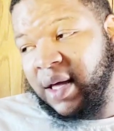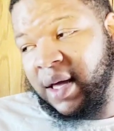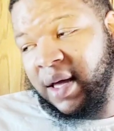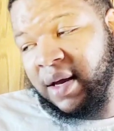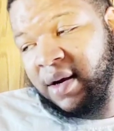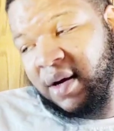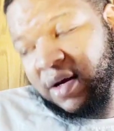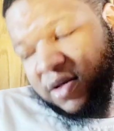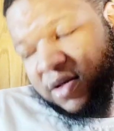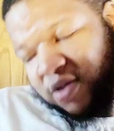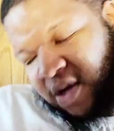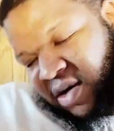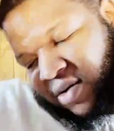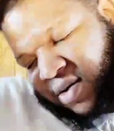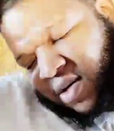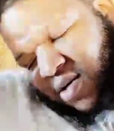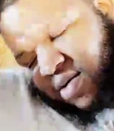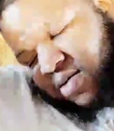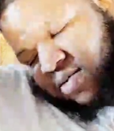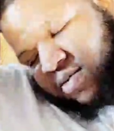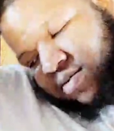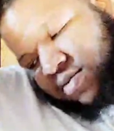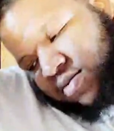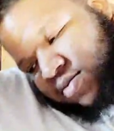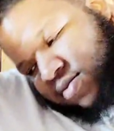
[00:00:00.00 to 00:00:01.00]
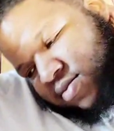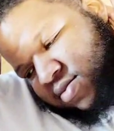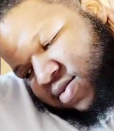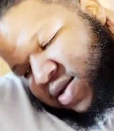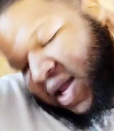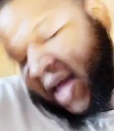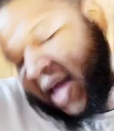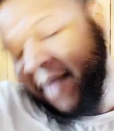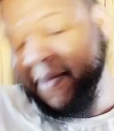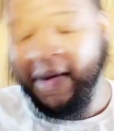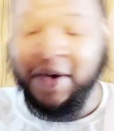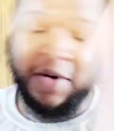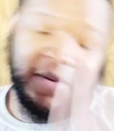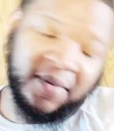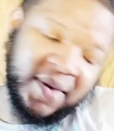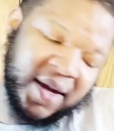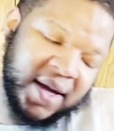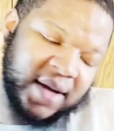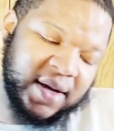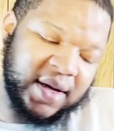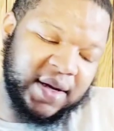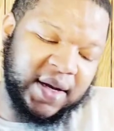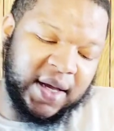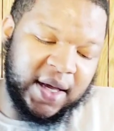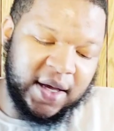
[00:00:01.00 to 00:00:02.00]
And I uh, so they
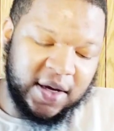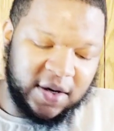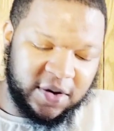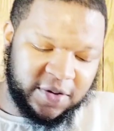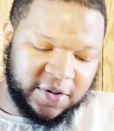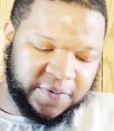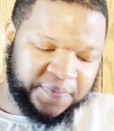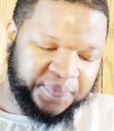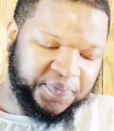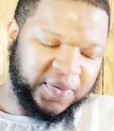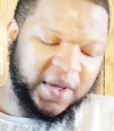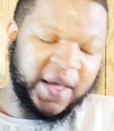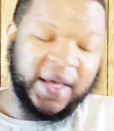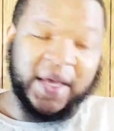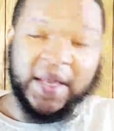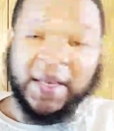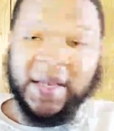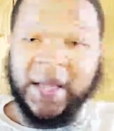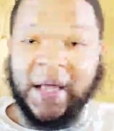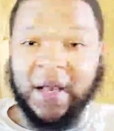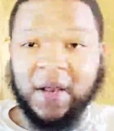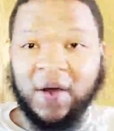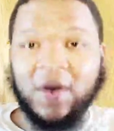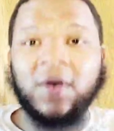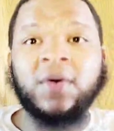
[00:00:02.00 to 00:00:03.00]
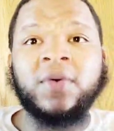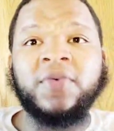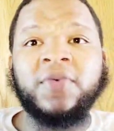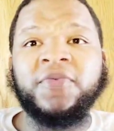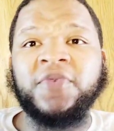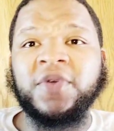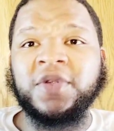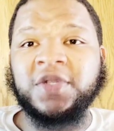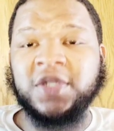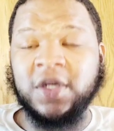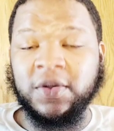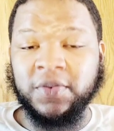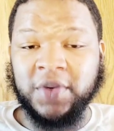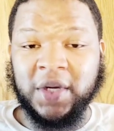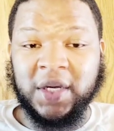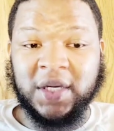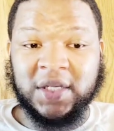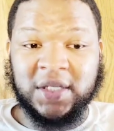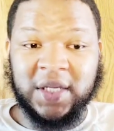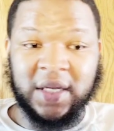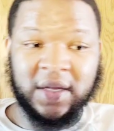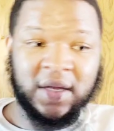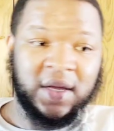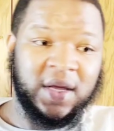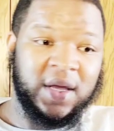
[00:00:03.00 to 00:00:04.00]
middleman the deal. And Canelo, for some
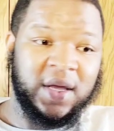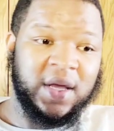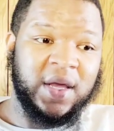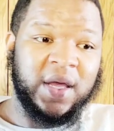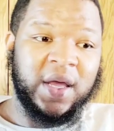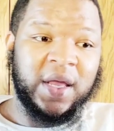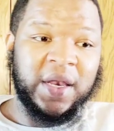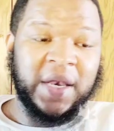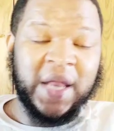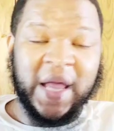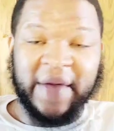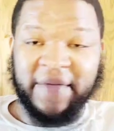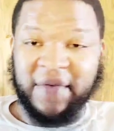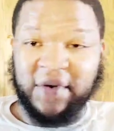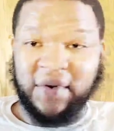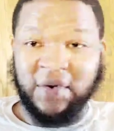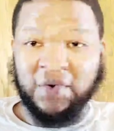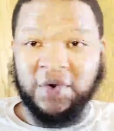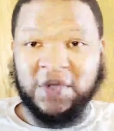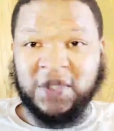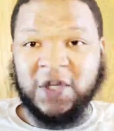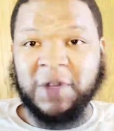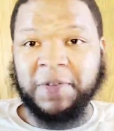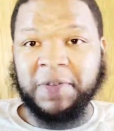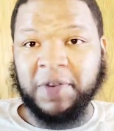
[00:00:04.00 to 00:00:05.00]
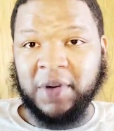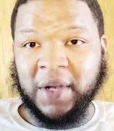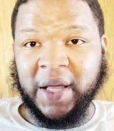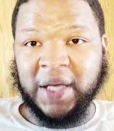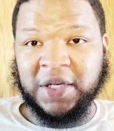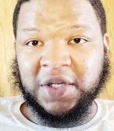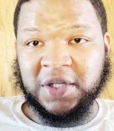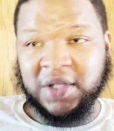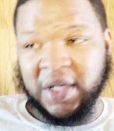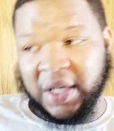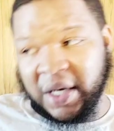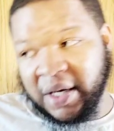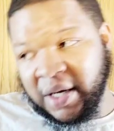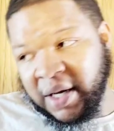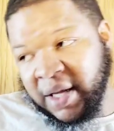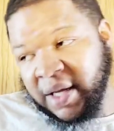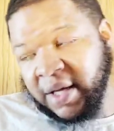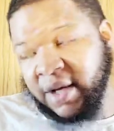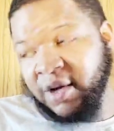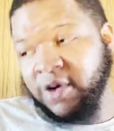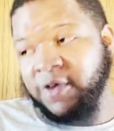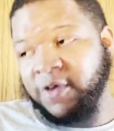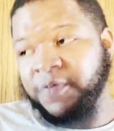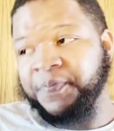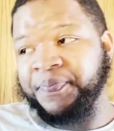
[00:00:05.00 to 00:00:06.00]
reason, never knew the stipulations of the
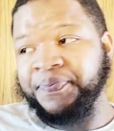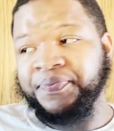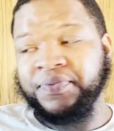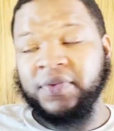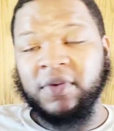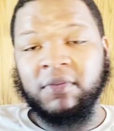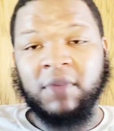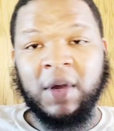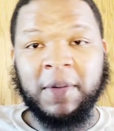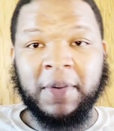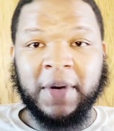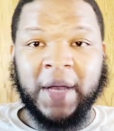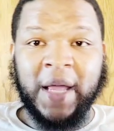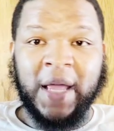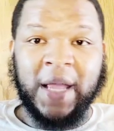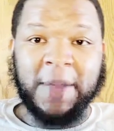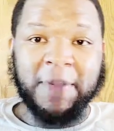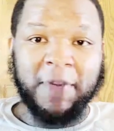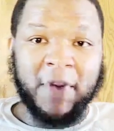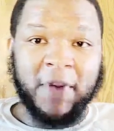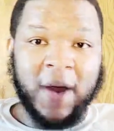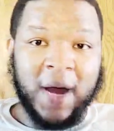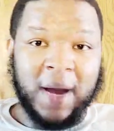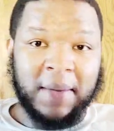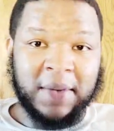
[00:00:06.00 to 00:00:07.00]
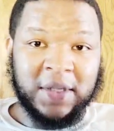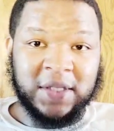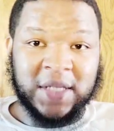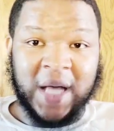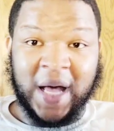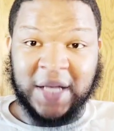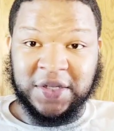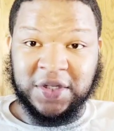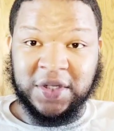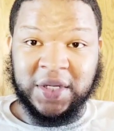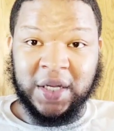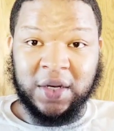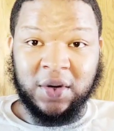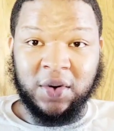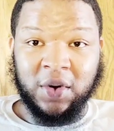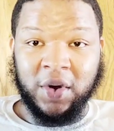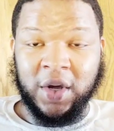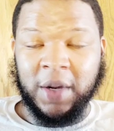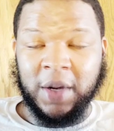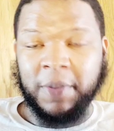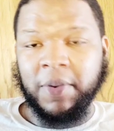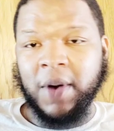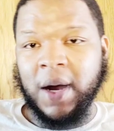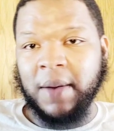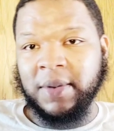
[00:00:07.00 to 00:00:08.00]
deal. Remember that he promised, Oscar De La
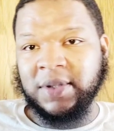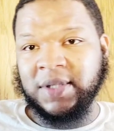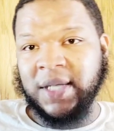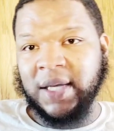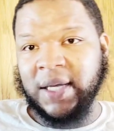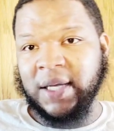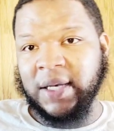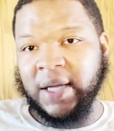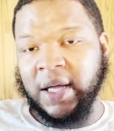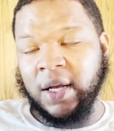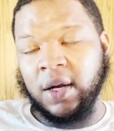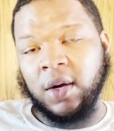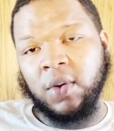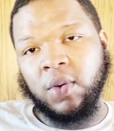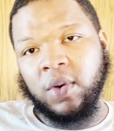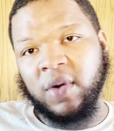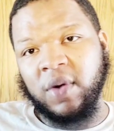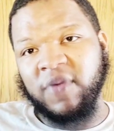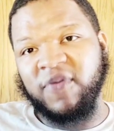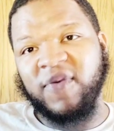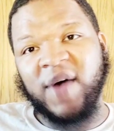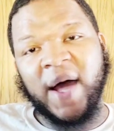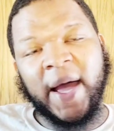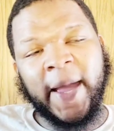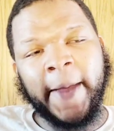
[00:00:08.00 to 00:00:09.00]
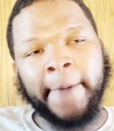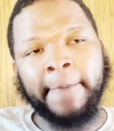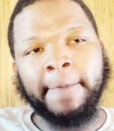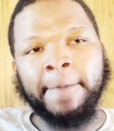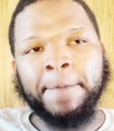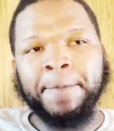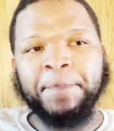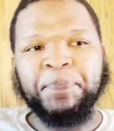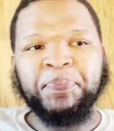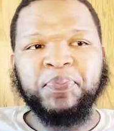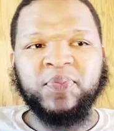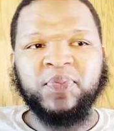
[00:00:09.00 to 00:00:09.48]
Hoya promised that Canelo would fight